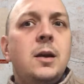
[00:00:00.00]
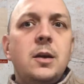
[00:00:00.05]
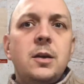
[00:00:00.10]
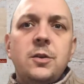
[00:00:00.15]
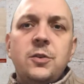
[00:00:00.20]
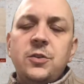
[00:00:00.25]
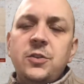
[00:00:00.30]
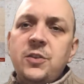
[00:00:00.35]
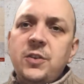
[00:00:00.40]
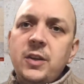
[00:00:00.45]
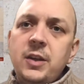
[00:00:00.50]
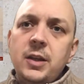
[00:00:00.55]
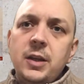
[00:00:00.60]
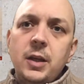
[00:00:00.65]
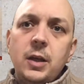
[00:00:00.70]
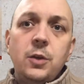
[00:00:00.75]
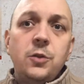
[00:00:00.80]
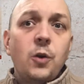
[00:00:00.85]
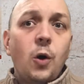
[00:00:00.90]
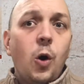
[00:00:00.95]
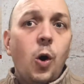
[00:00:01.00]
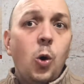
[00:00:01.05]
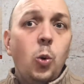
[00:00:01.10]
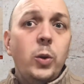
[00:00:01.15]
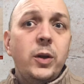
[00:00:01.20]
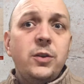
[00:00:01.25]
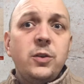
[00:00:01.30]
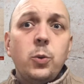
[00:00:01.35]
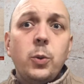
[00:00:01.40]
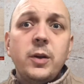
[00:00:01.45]
C is
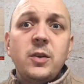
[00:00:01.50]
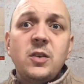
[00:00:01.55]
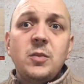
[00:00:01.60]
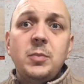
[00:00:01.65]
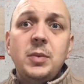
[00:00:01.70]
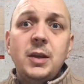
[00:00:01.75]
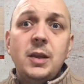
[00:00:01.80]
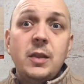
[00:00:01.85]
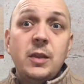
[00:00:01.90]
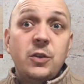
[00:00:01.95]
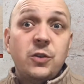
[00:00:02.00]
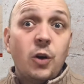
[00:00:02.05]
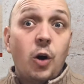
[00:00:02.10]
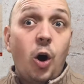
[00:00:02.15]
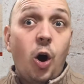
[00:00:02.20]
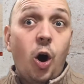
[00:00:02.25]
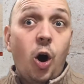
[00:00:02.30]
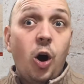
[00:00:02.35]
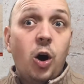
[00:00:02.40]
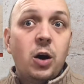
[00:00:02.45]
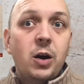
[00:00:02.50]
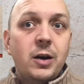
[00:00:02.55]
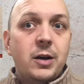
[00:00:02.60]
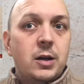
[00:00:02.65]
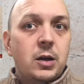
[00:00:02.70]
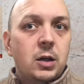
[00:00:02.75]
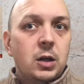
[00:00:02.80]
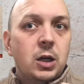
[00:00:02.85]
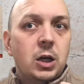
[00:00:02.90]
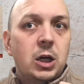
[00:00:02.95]
always going to be this hard
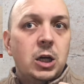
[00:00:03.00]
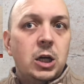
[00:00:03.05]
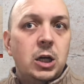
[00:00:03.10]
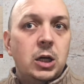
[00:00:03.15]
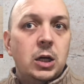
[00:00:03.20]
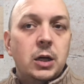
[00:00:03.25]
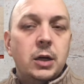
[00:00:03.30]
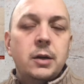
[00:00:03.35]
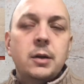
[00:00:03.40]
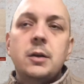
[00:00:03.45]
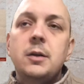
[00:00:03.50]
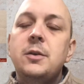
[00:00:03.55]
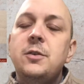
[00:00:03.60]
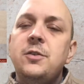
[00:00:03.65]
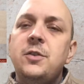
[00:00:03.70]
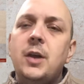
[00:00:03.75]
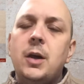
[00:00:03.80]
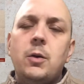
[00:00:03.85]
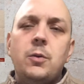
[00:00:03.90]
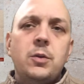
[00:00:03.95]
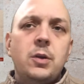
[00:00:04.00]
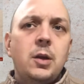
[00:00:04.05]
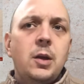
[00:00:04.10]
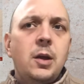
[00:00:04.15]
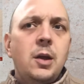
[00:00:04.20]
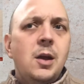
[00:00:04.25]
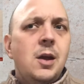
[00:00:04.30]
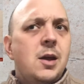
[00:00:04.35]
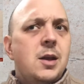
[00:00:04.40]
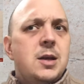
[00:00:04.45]
k sound.
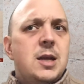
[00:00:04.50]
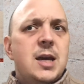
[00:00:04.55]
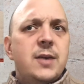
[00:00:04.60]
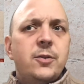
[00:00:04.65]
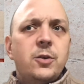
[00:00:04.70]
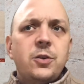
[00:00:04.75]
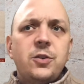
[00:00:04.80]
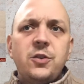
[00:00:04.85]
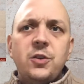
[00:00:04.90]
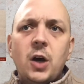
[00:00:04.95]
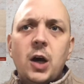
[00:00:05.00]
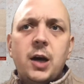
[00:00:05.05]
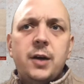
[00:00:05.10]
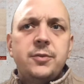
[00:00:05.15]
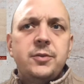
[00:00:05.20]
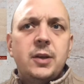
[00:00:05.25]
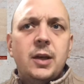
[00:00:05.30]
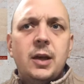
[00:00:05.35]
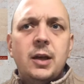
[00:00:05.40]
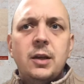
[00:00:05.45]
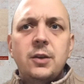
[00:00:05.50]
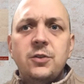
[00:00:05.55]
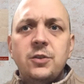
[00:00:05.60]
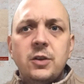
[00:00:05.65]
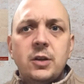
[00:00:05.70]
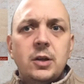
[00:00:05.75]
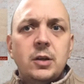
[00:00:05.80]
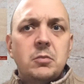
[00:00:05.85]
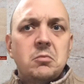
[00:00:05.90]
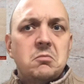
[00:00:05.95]
Never soft as
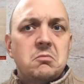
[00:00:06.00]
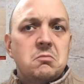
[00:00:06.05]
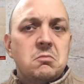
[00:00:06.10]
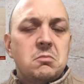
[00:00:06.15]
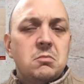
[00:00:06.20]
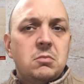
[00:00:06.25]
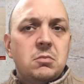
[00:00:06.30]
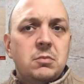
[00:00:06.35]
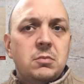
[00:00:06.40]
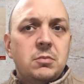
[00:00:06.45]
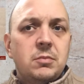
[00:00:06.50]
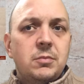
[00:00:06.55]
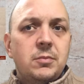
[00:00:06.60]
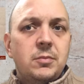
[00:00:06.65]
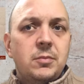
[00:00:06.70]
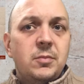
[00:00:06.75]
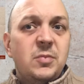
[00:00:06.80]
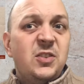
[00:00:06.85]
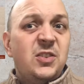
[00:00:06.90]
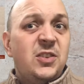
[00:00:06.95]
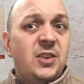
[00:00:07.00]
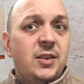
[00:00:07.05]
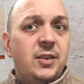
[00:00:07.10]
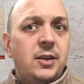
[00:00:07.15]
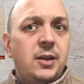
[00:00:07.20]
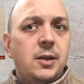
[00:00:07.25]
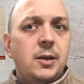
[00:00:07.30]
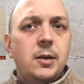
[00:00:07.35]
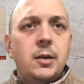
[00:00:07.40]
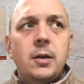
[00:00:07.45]
in
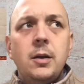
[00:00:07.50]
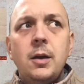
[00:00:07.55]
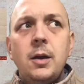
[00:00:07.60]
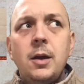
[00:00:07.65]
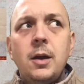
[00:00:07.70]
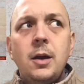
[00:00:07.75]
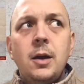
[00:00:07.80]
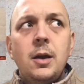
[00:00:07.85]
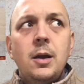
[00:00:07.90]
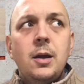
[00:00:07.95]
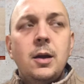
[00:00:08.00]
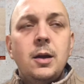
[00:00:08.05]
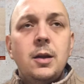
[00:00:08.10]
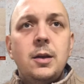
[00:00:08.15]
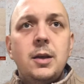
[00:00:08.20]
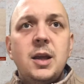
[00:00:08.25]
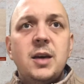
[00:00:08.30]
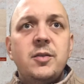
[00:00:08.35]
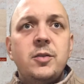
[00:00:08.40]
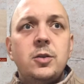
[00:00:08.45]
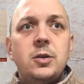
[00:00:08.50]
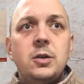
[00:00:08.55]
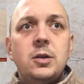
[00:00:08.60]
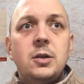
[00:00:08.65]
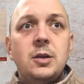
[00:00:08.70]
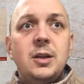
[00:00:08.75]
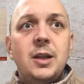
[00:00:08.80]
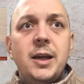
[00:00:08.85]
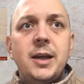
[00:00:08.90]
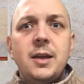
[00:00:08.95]
city, never
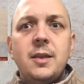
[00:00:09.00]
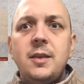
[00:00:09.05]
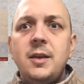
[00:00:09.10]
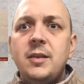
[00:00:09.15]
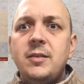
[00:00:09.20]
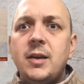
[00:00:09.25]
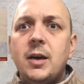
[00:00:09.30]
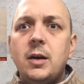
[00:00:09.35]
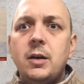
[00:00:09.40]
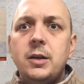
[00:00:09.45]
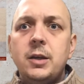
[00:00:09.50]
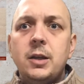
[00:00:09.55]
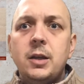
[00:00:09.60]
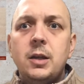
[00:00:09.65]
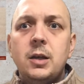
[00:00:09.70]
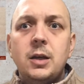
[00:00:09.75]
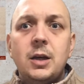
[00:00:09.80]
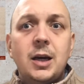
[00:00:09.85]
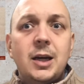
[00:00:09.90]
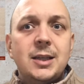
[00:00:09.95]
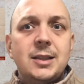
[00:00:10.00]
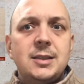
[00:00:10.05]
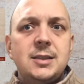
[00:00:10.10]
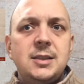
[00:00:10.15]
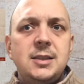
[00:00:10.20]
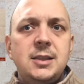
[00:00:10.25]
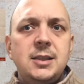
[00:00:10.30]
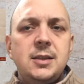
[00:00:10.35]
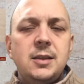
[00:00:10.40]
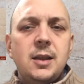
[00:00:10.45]
like the Italian
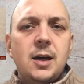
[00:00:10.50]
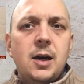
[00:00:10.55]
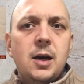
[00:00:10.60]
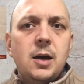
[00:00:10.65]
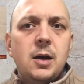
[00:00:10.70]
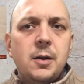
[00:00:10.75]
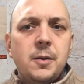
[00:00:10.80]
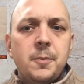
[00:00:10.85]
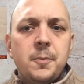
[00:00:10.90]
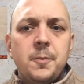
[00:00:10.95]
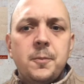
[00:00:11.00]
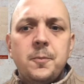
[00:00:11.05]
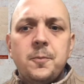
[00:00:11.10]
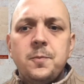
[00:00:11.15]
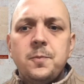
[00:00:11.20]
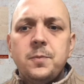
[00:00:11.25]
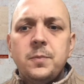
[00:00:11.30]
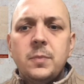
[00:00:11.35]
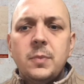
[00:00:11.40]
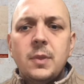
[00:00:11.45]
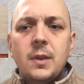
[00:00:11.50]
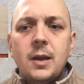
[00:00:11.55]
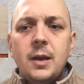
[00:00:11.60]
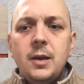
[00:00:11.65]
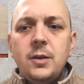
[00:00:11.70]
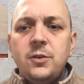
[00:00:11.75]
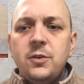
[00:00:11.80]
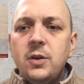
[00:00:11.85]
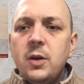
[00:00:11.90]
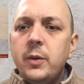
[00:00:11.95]
città.
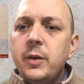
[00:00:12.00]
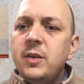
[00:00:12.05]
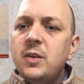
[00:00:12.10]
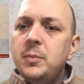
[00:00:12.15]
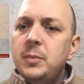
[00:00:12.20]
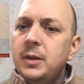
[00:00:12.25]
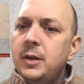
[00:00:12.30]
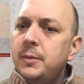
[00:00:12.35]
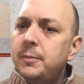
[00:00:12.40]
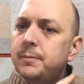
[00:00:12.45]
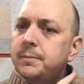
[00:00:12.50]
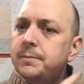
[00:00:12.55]
It's going to be